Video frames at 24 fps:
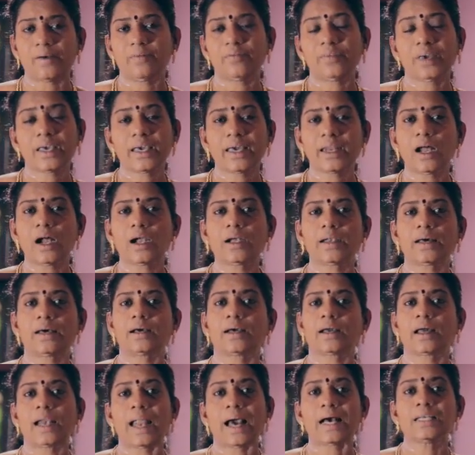We cannot
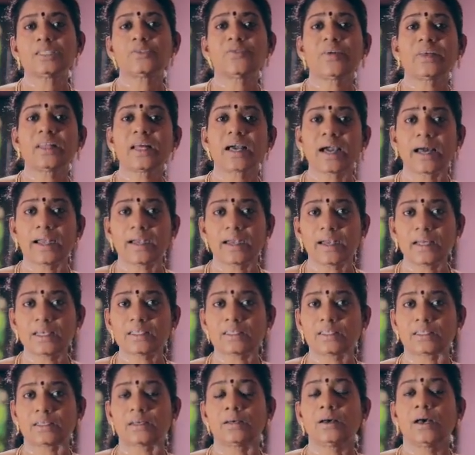classify the
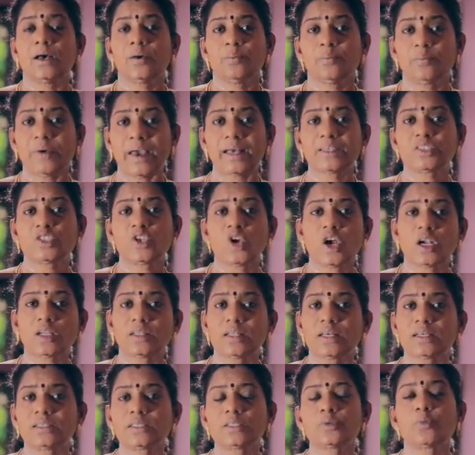countries based on
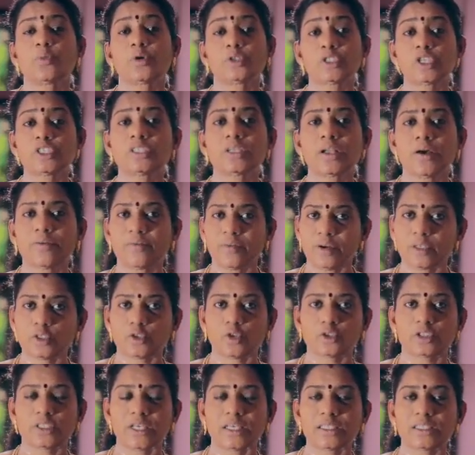this possession of
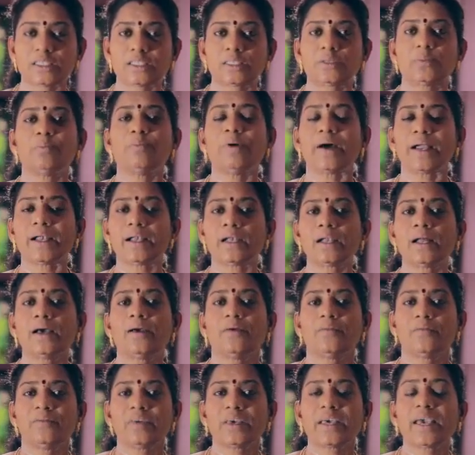resources, but
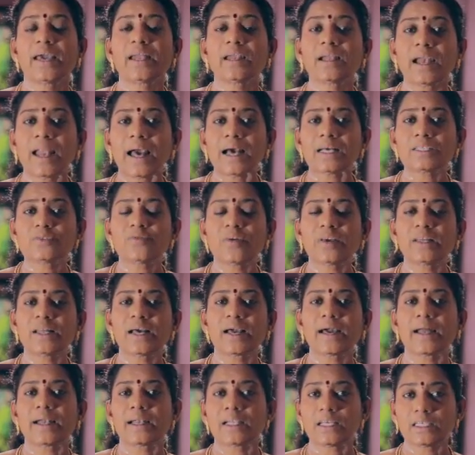we can classify the
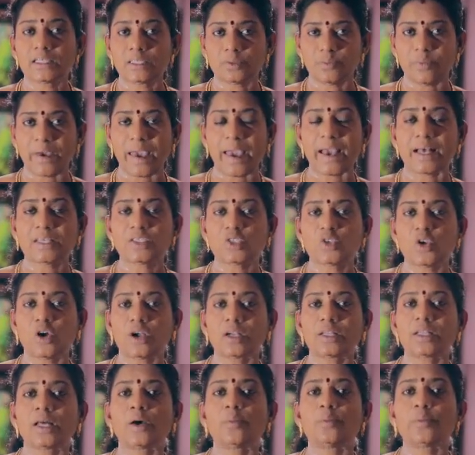countries based
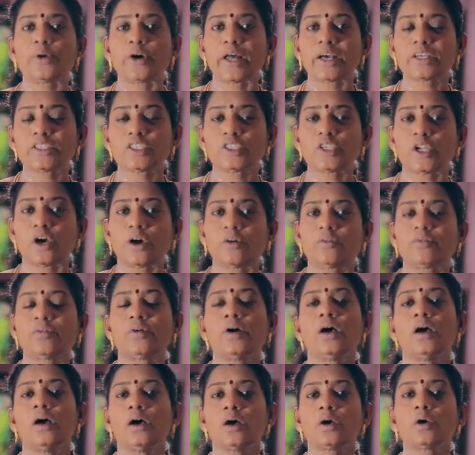on the production
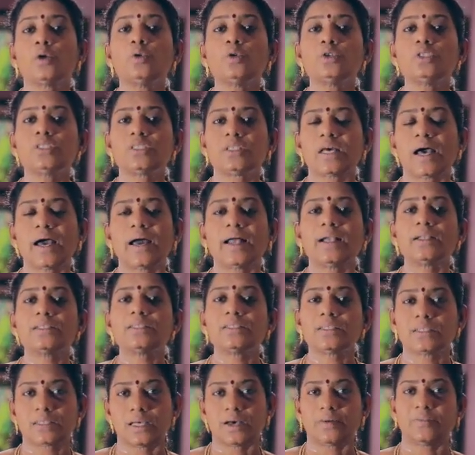of goods and
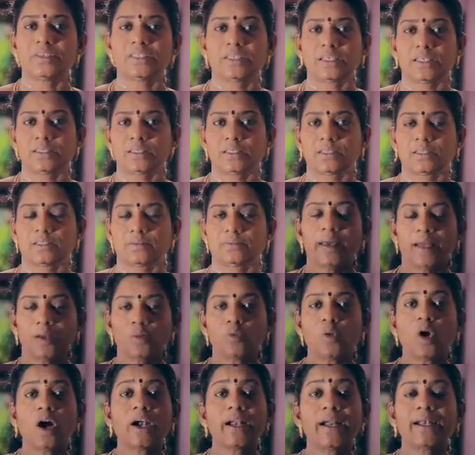services. In
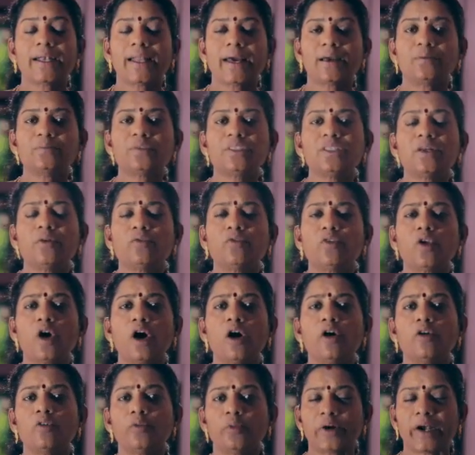modern times, the
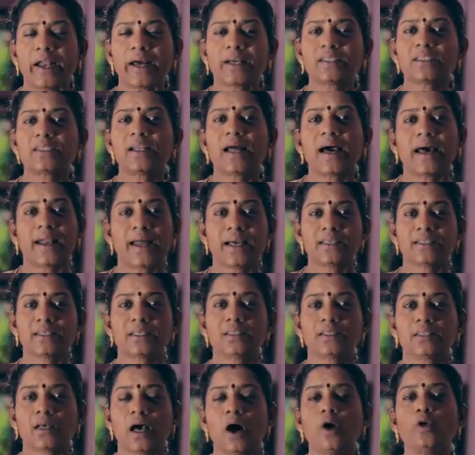flow of production
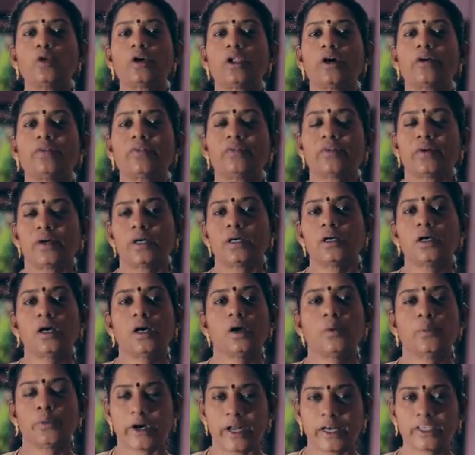arises out of
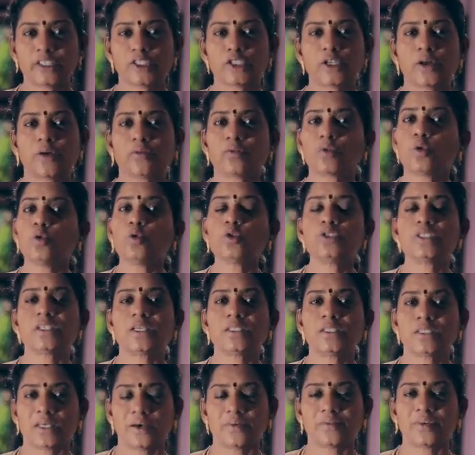production of goods
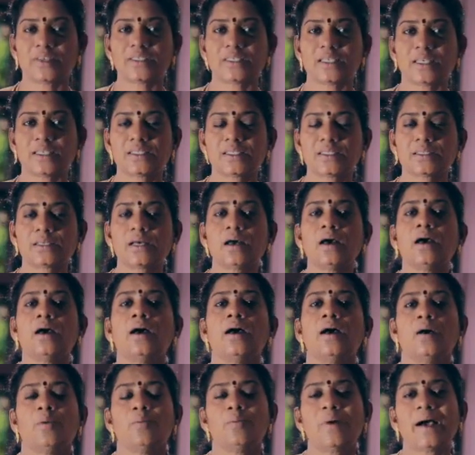and services
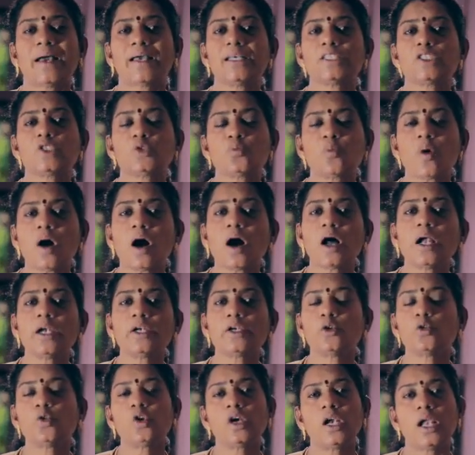by small
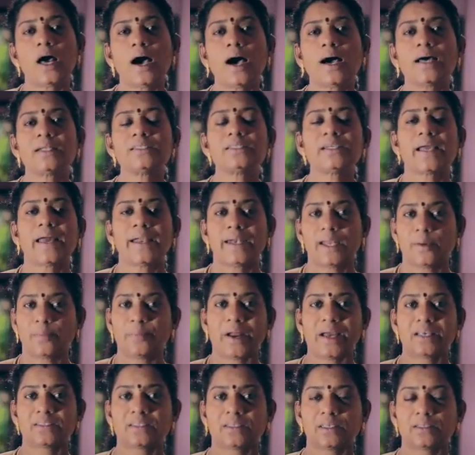to large
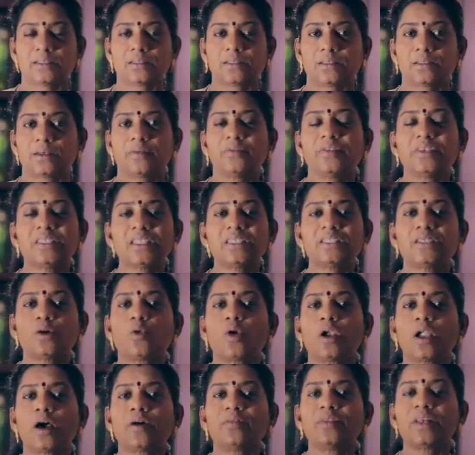enterprises, which is
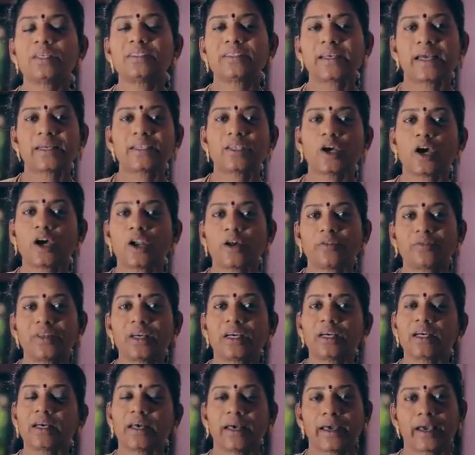one of the sector of
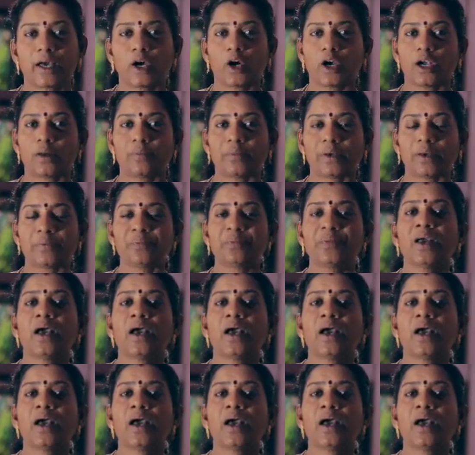the economy.